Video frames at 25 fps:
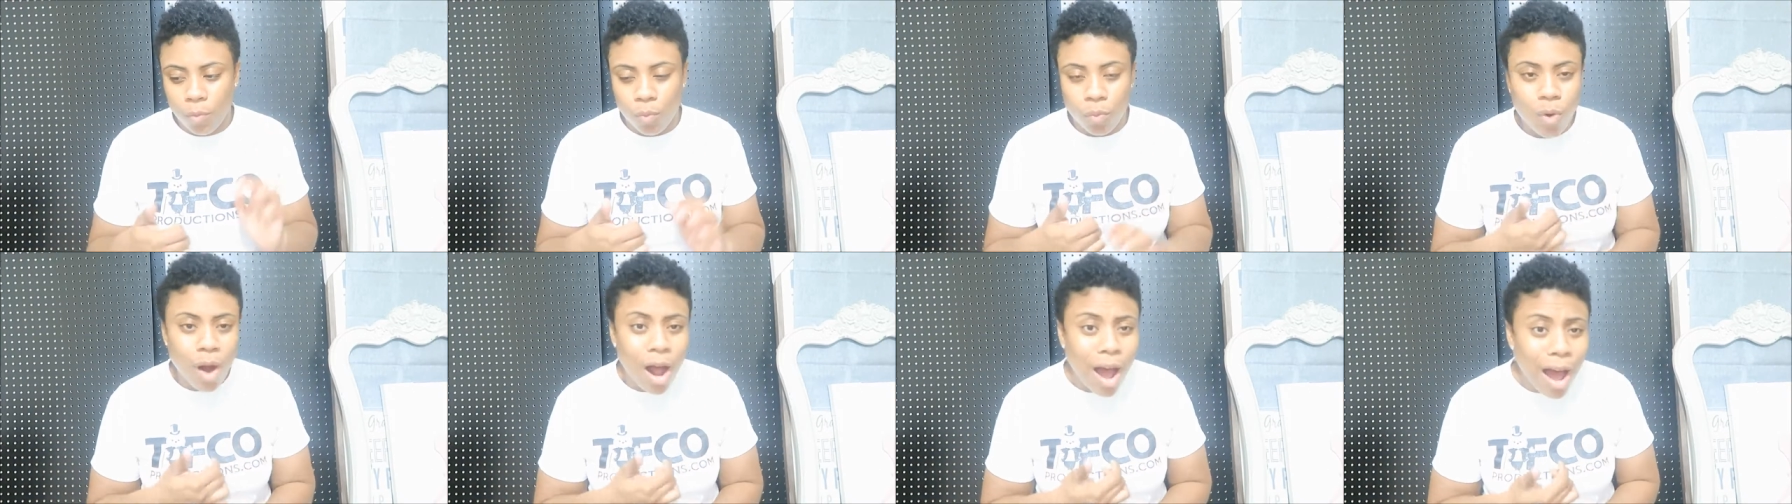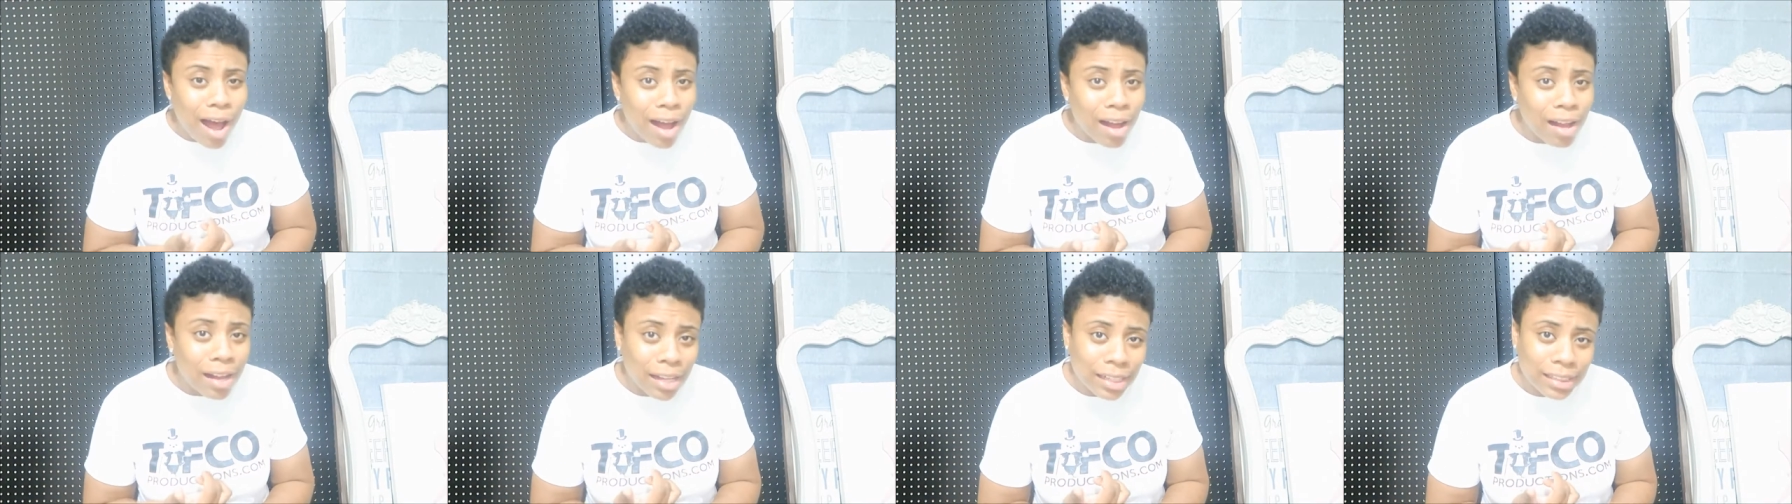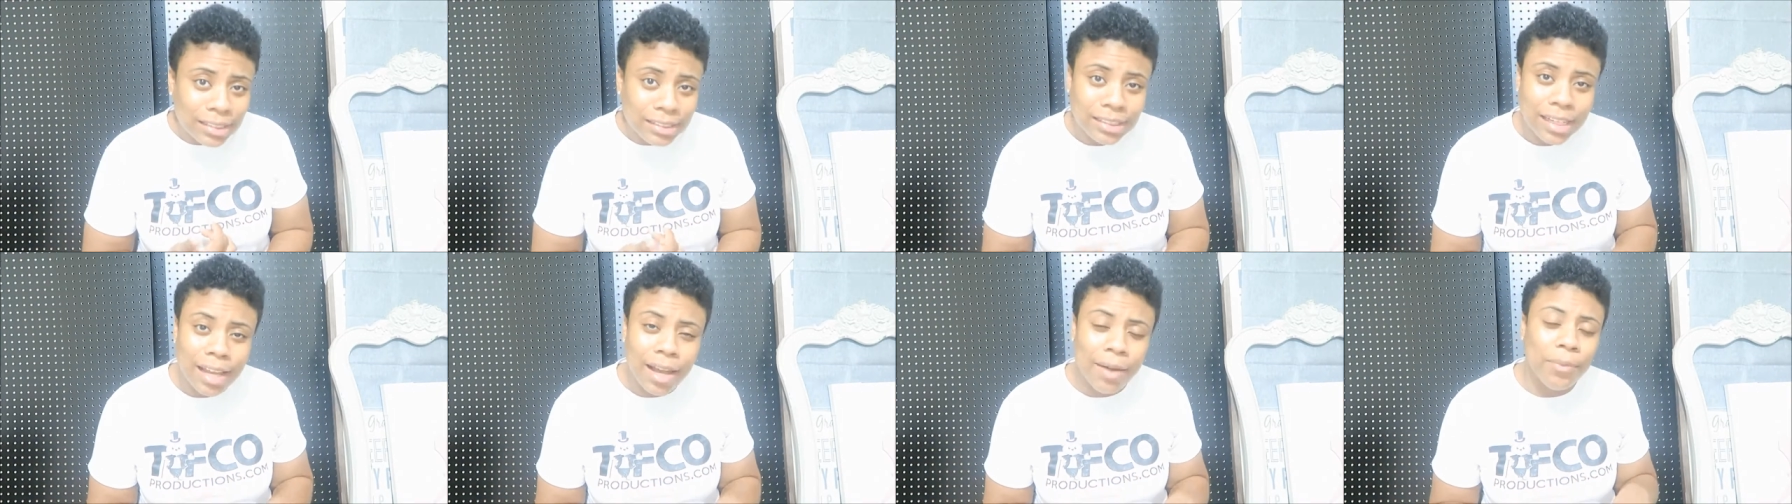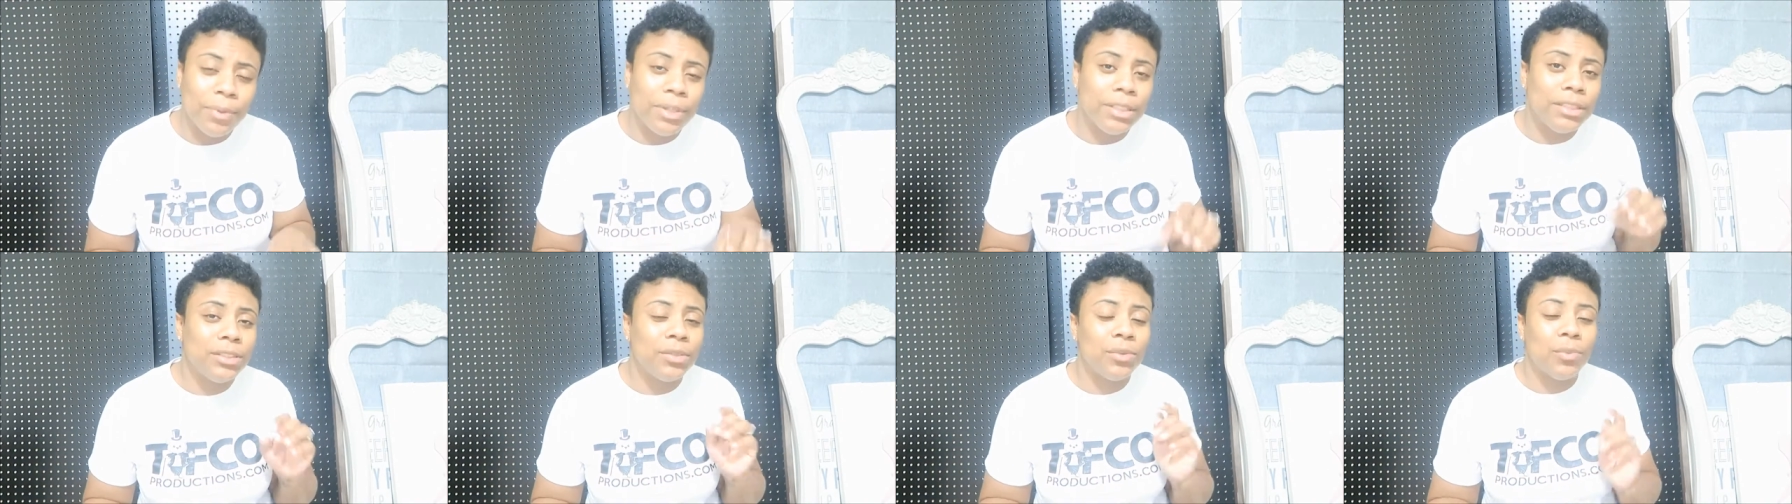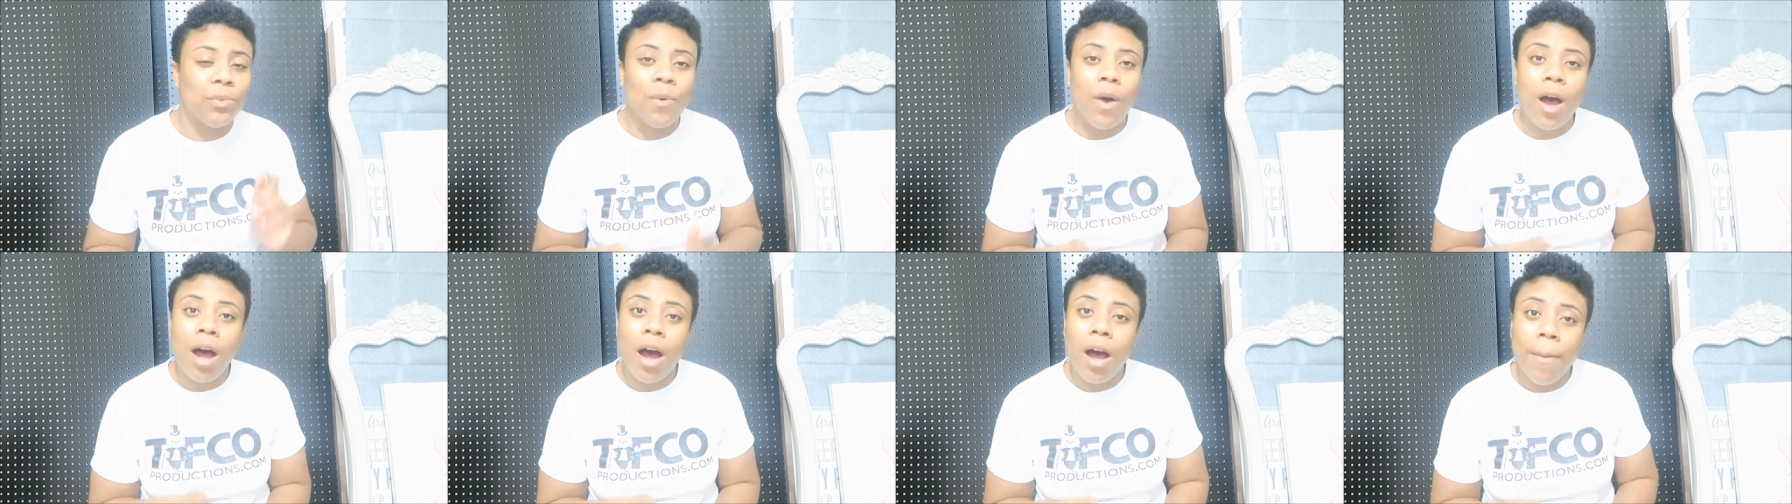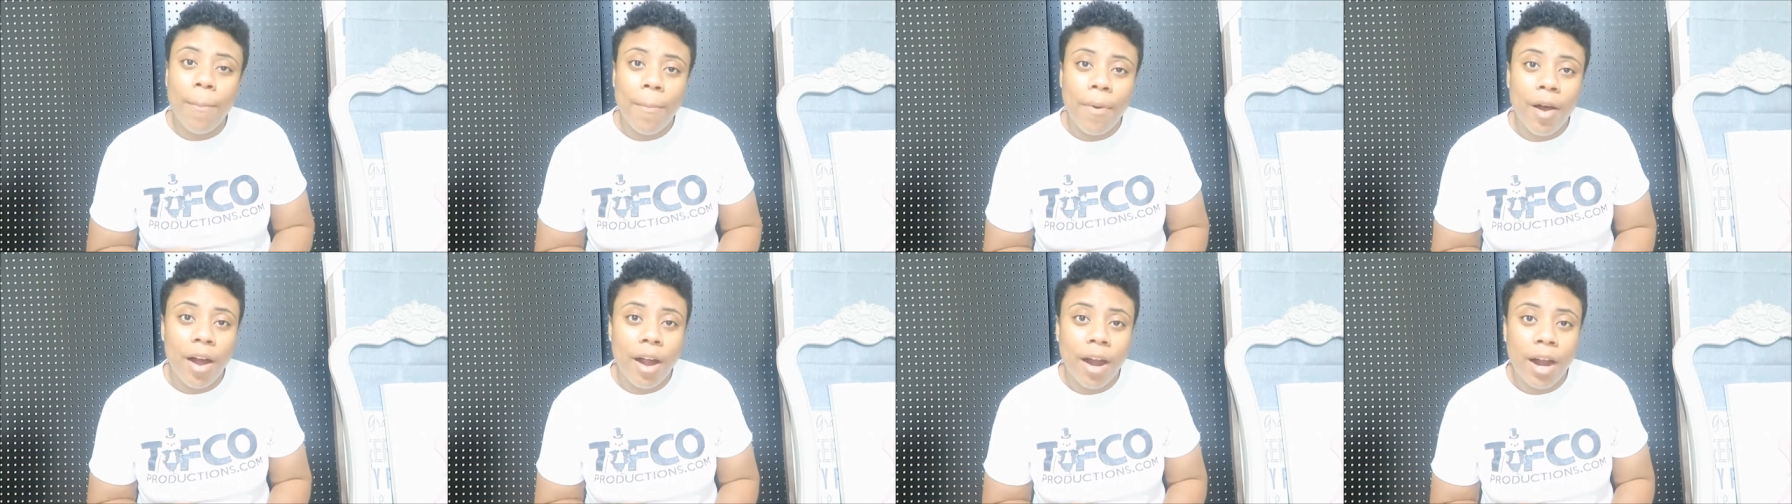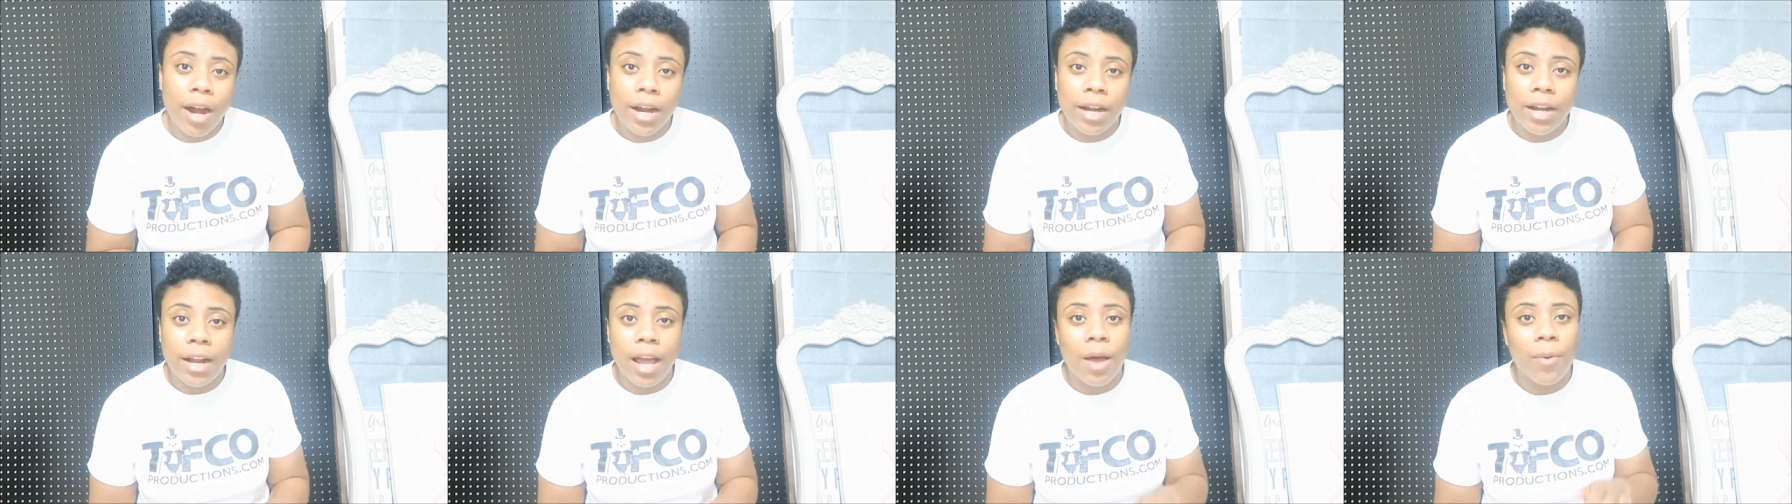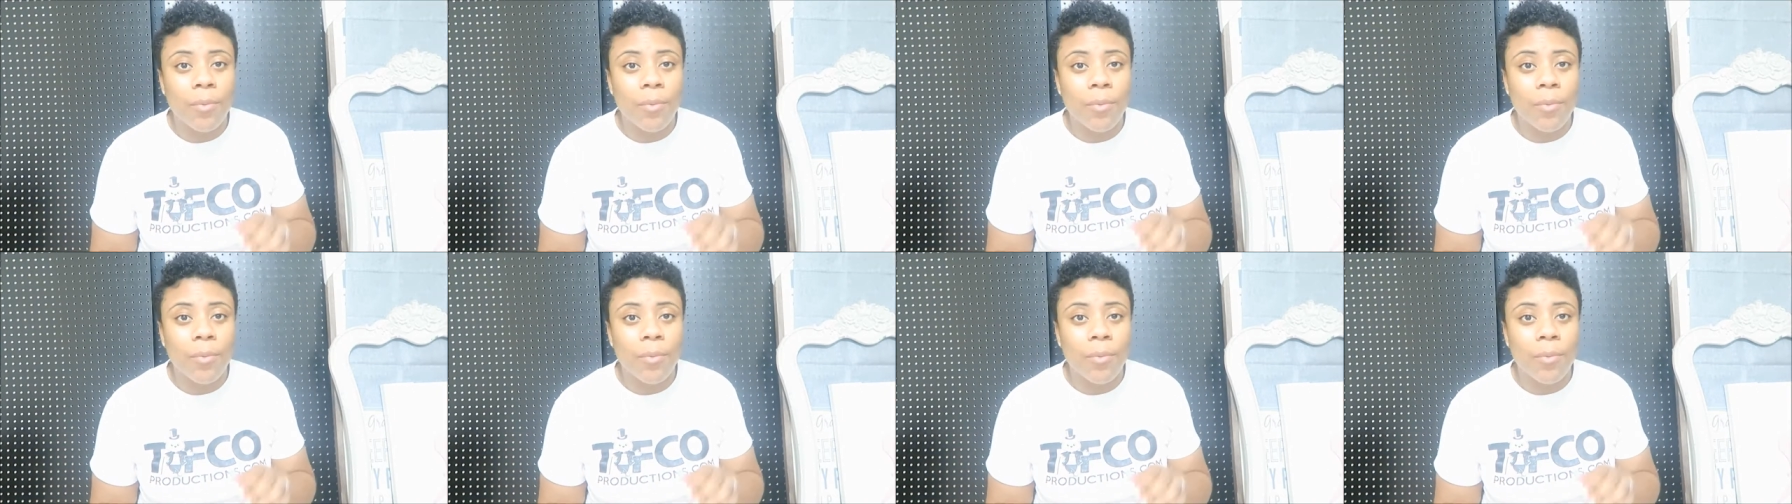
Ross, I went to Walmart,